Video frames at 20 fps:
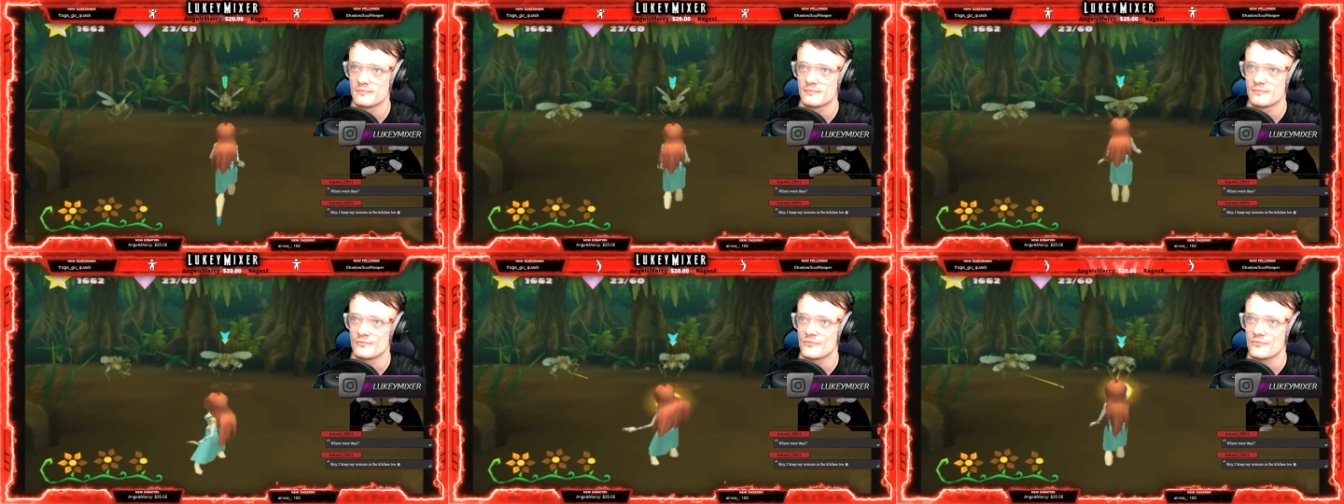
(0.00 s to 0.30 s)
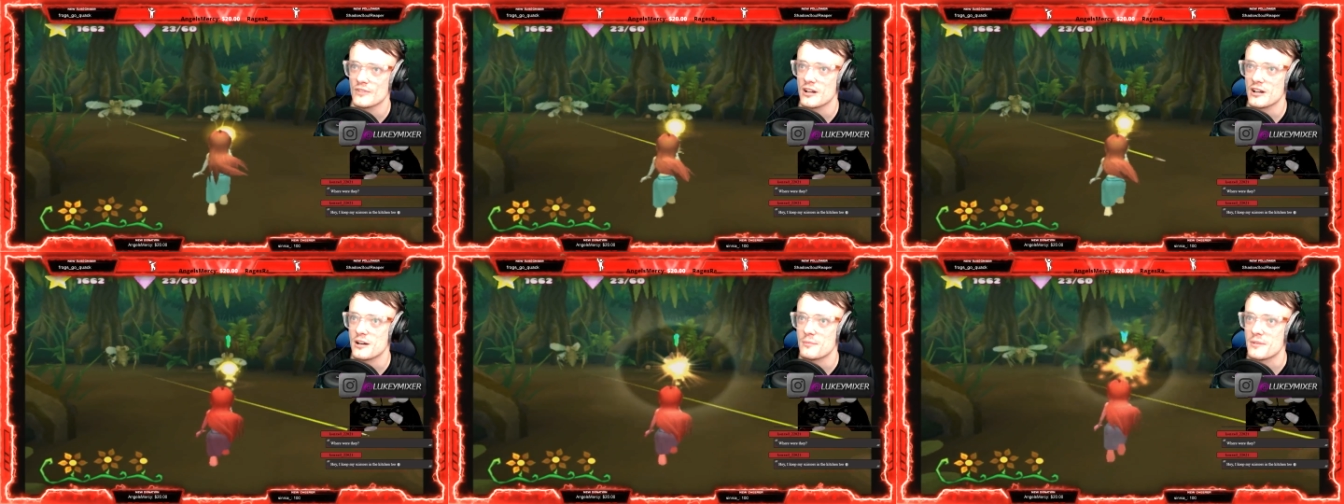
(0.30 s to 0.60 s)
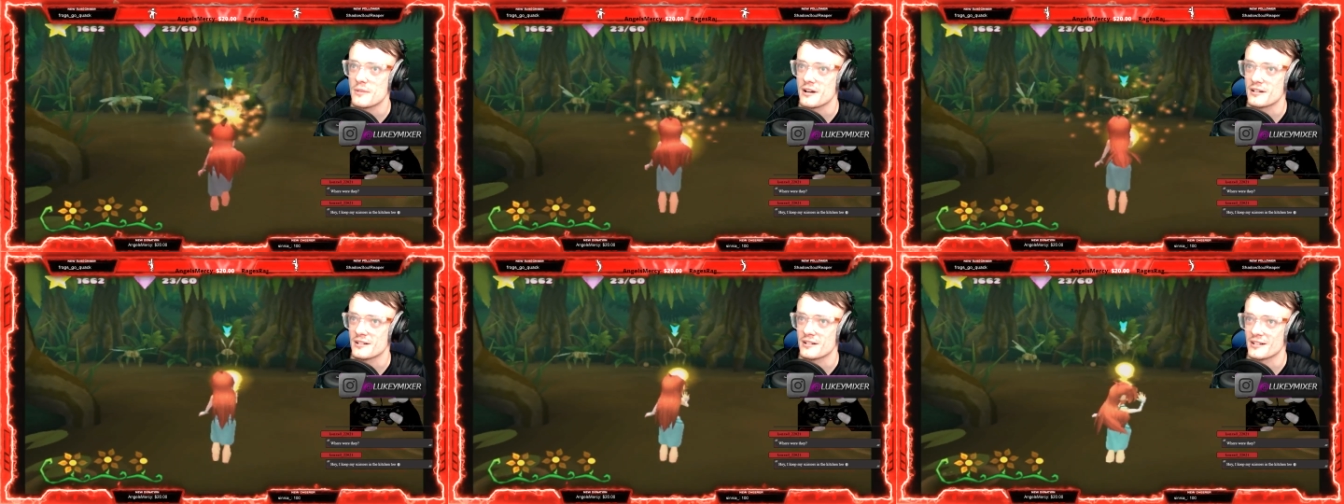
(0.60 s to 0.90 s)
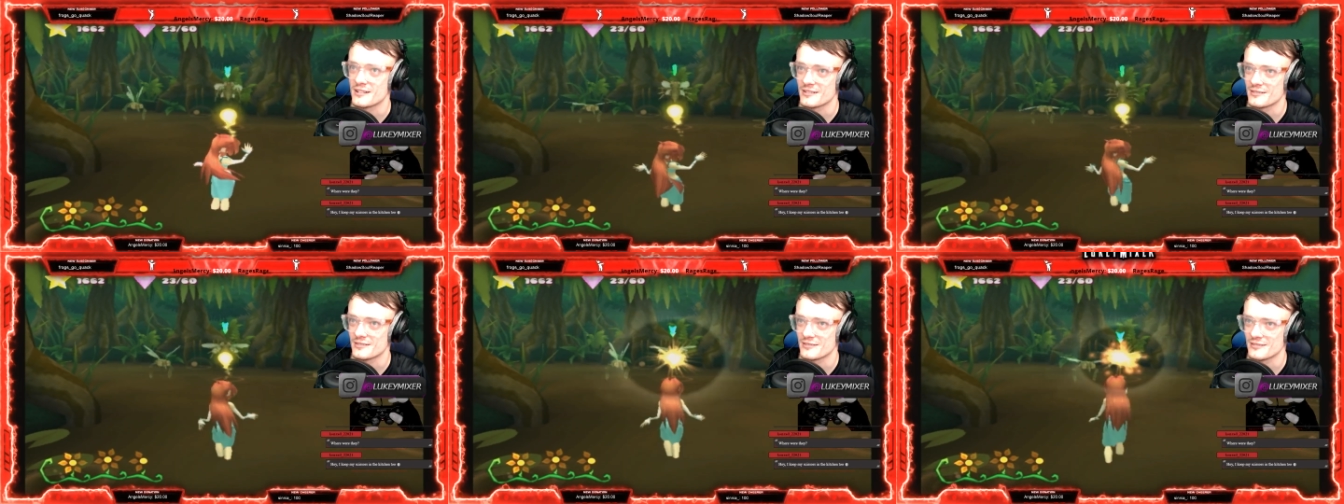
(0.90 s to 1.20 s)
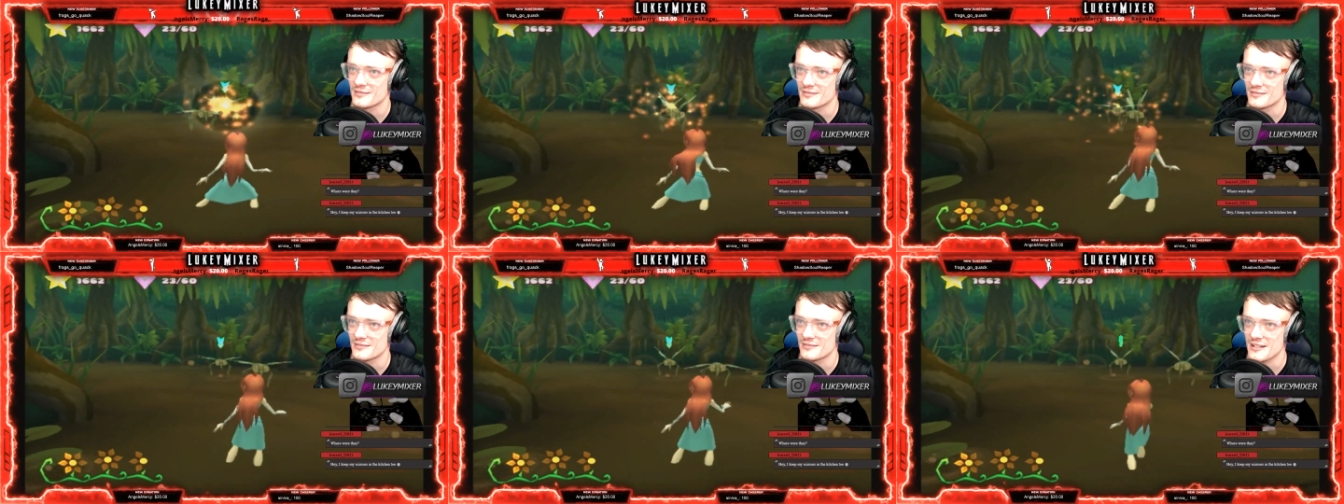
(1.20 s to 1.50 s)
Oh my god.
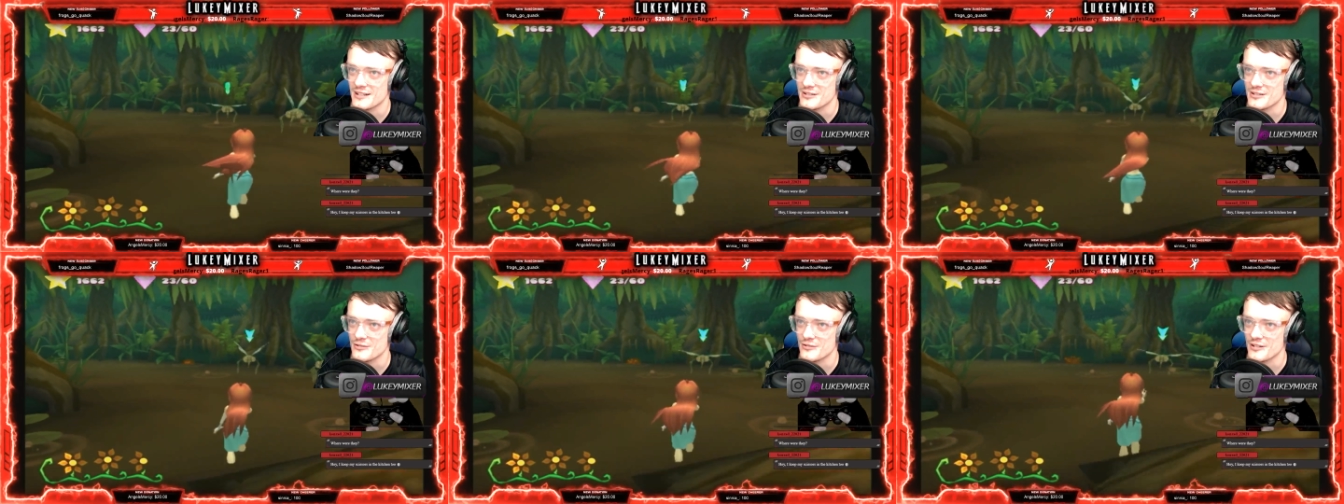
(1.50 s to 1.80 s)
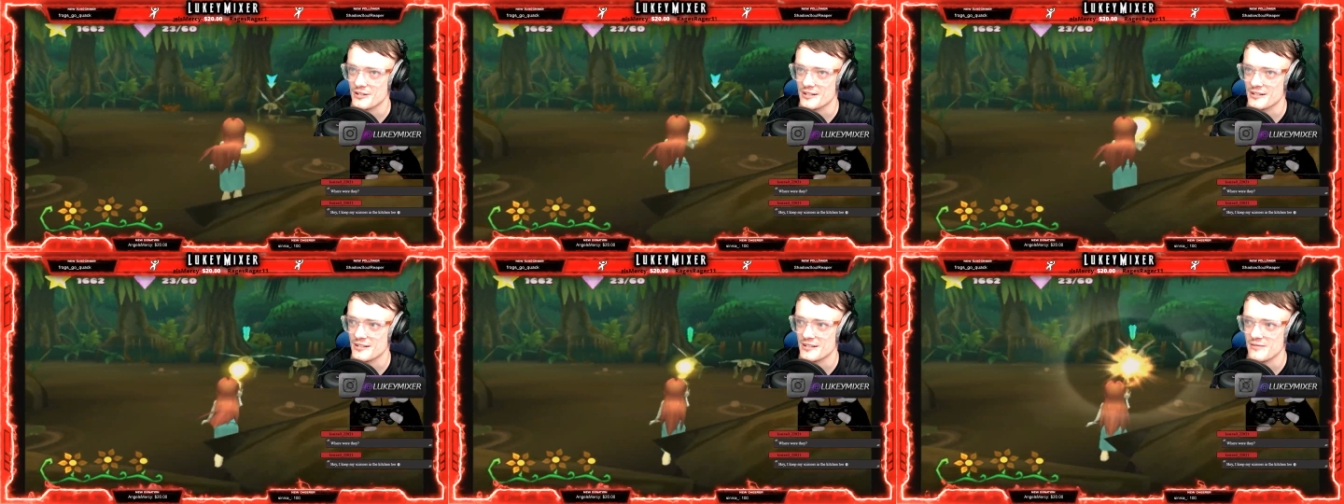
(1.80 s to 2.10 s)
Literally right here.